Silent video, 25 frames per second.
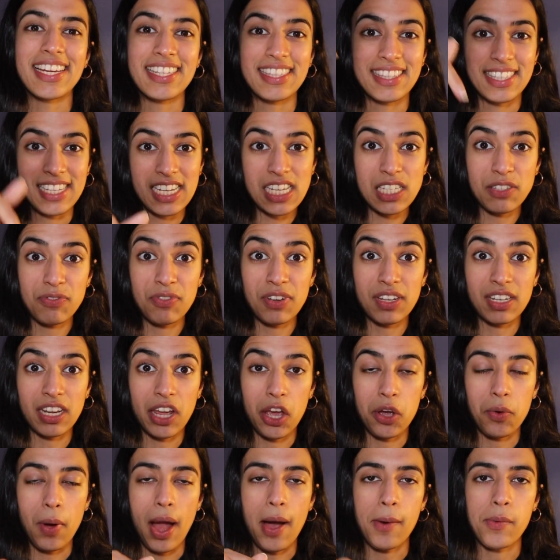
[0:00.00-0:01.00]
In this
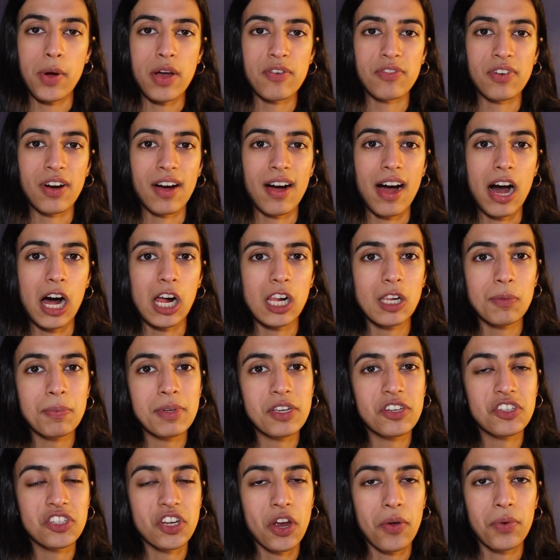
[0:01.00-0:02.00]
video, however, I'll
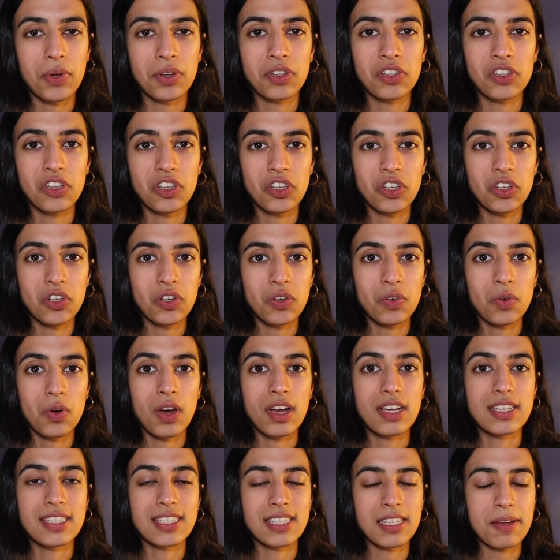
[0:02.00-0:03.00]
be showing you
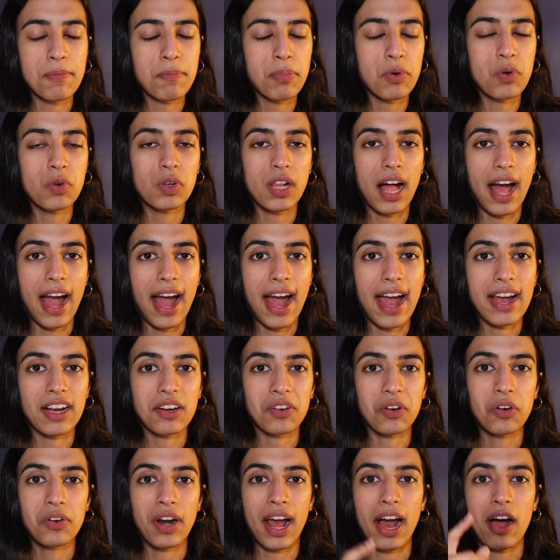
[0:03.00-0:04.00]
a simple
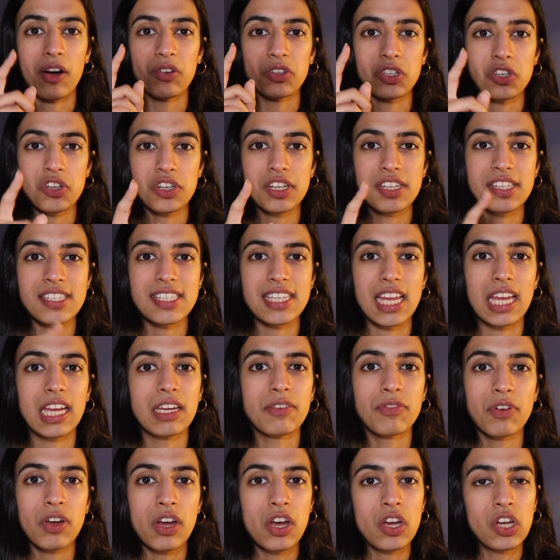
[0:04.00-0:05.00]
hack on how you can
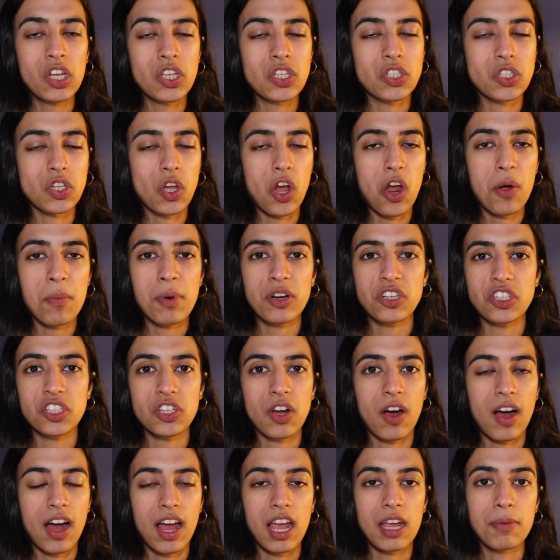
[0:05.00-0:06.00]
save so much
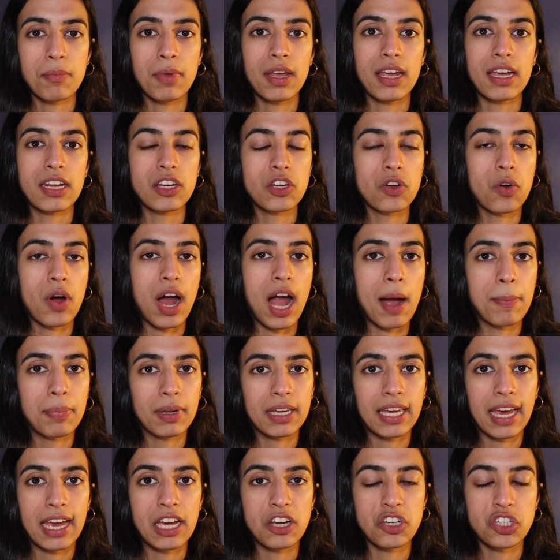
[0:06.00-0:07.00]
time in your
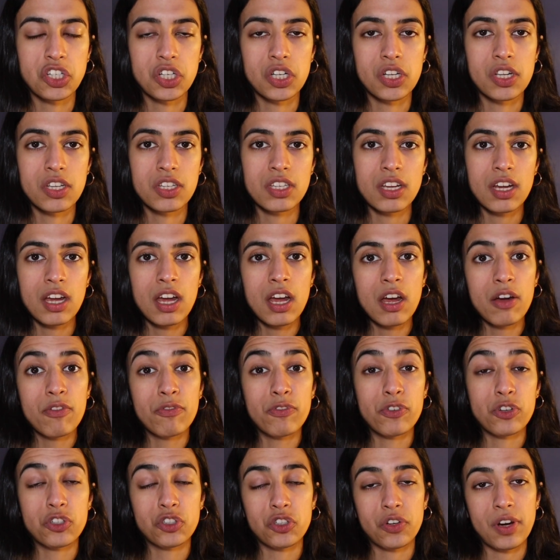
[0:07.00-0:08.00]
applications
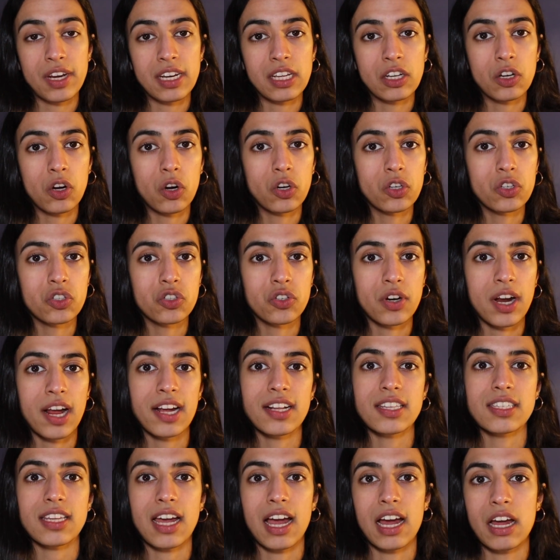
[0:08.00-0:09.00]
for training
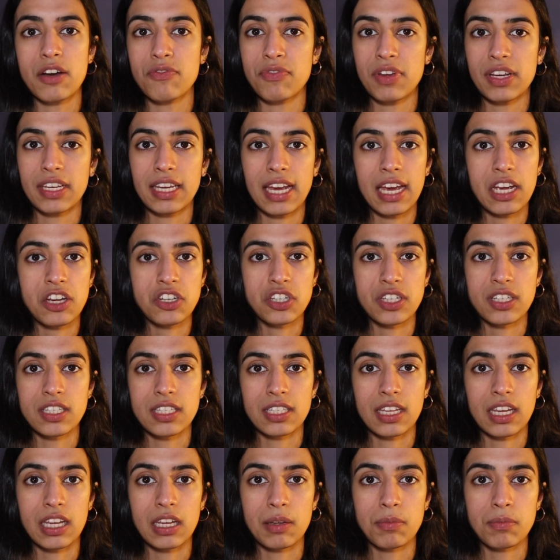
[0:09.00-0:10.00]
contracts and vacation
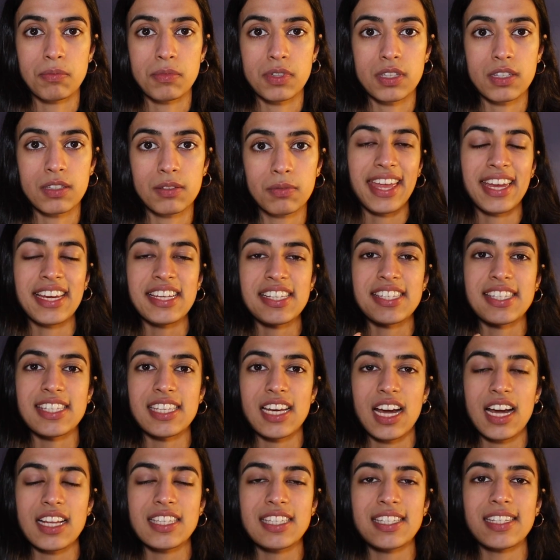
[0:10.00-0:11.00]
schemes. It's
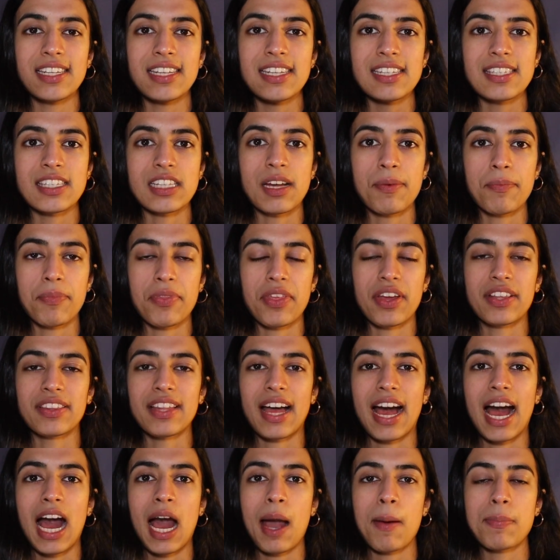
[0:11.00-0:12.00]
certainly something
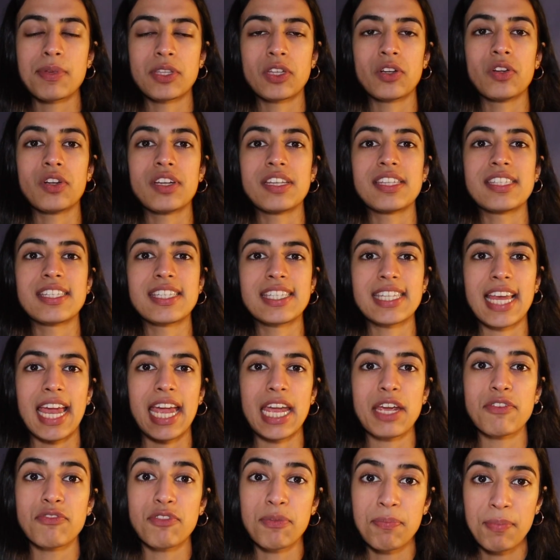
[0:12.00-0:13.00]
that absolutely
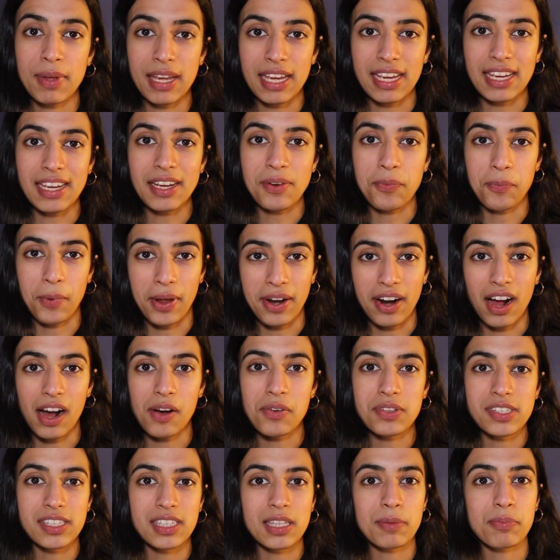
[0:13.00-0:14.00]
saved me when
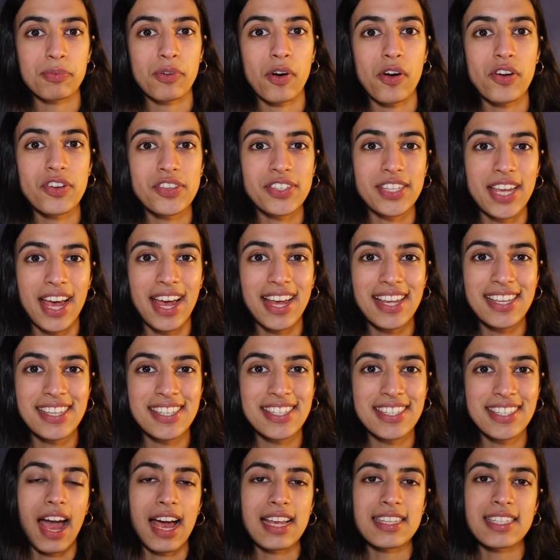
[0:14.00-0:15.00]
I was in the
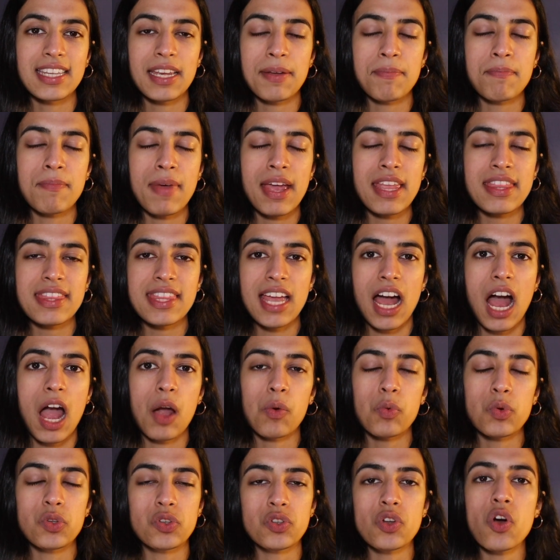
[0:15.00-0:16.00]
process, as it meant that
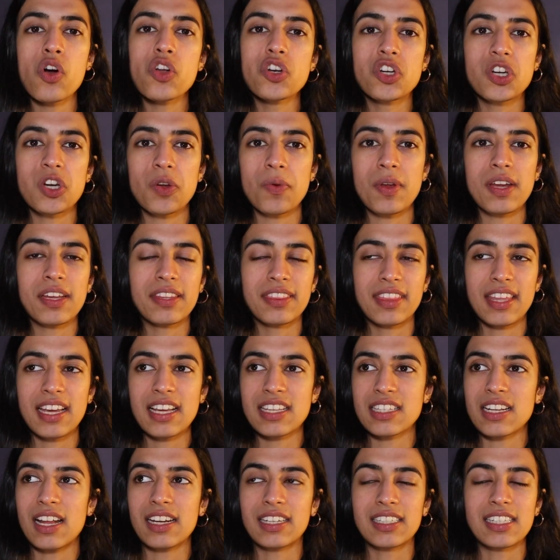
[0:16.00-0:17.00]
I was not doing
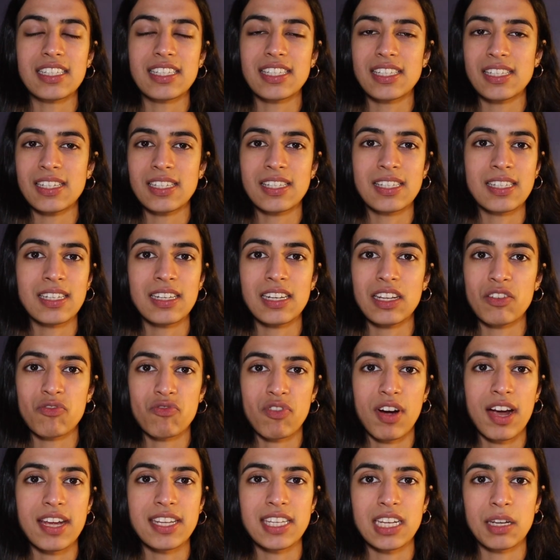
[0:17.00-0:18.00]
things like consistently
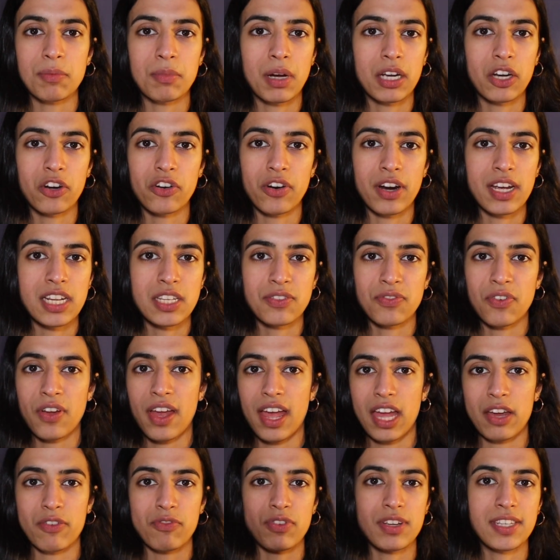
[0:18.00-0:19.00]
writing my grades for
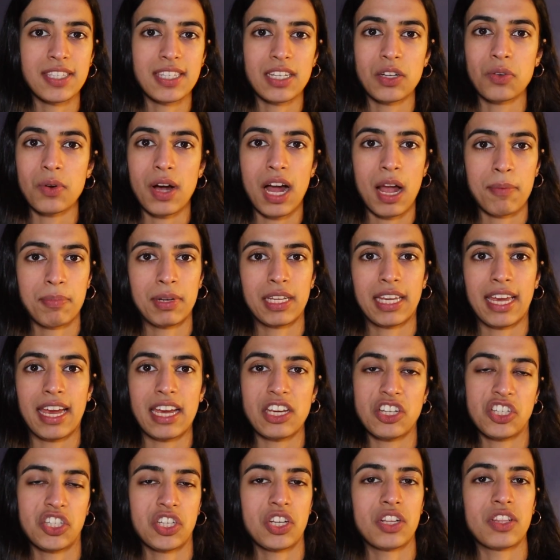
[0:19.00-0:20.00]
every single
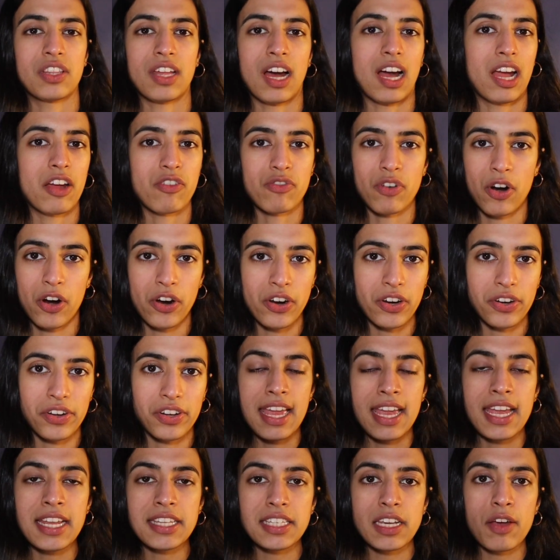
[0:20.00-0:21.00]
application that I wrote.
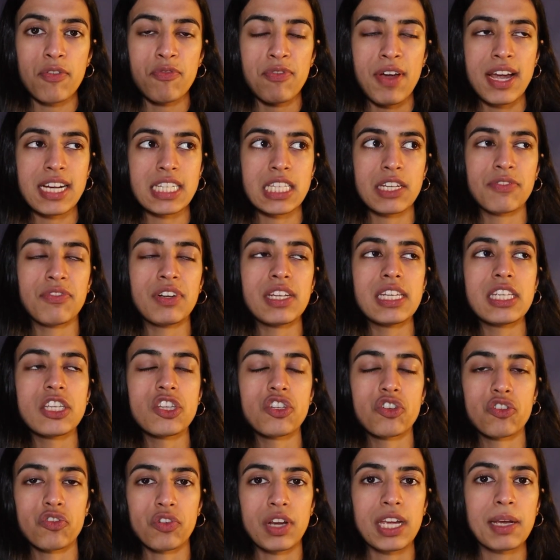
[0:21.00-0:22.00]
It effectively
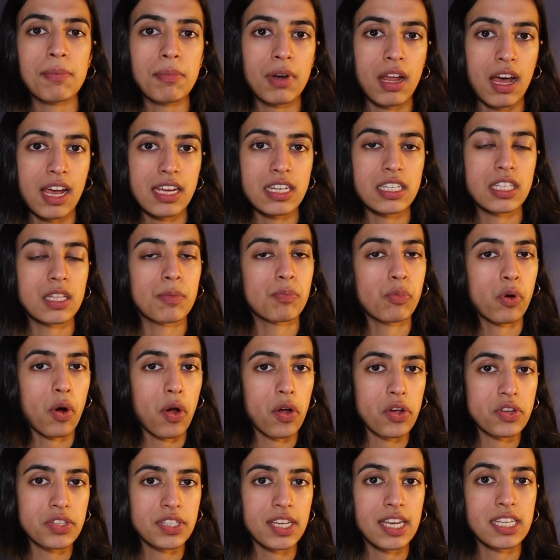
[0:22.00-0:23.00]
streamlined the
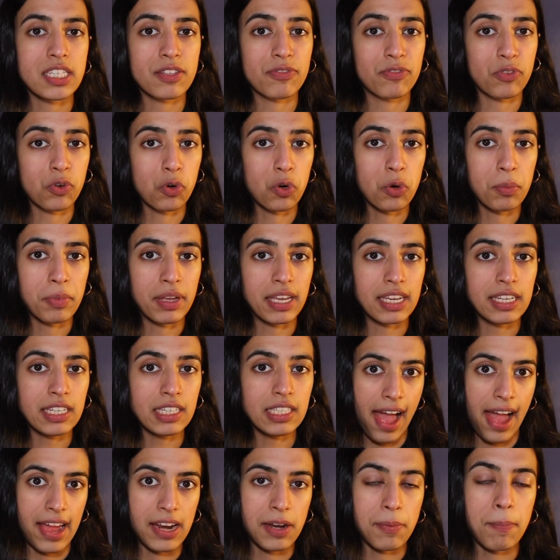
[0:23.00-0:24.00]
process for
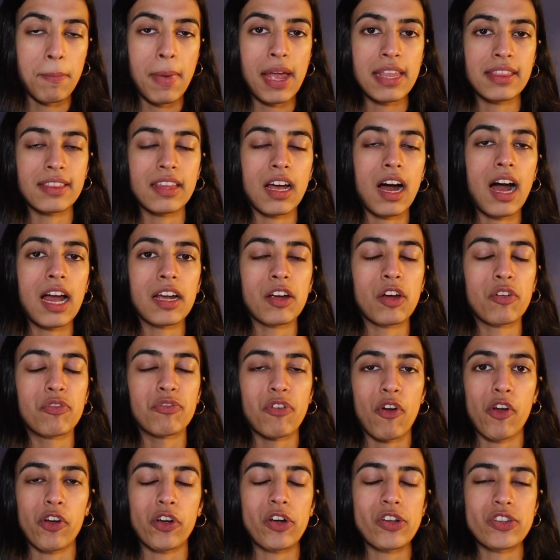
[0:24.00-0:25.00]
me and meant that I could
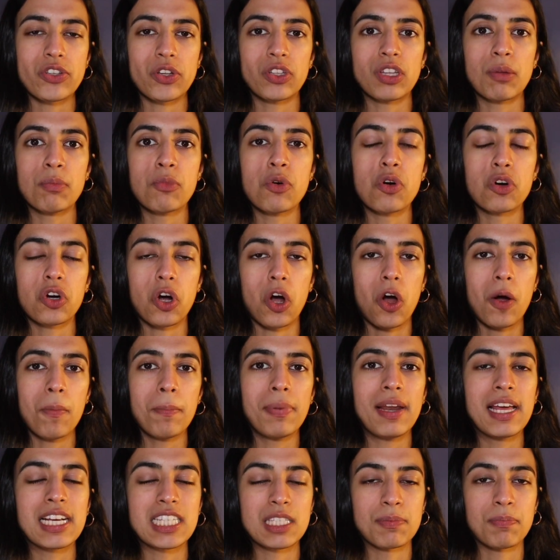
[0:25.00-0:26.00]
focus on the more
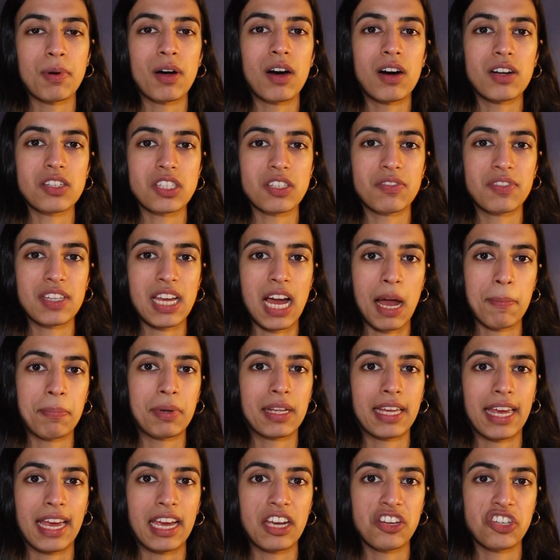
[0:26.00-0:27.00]
complex parts of the
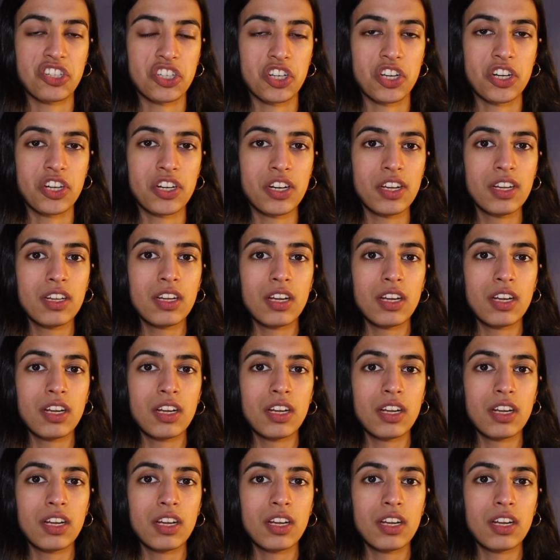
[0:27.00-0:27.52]
application,